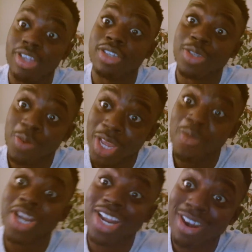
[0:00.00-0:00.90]
So they
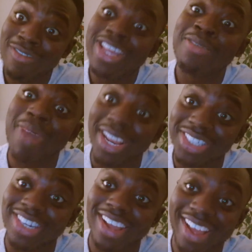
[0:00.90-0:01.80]
wanted a
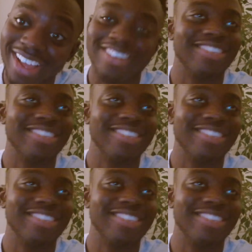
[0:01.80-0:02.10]
rematch, yeah?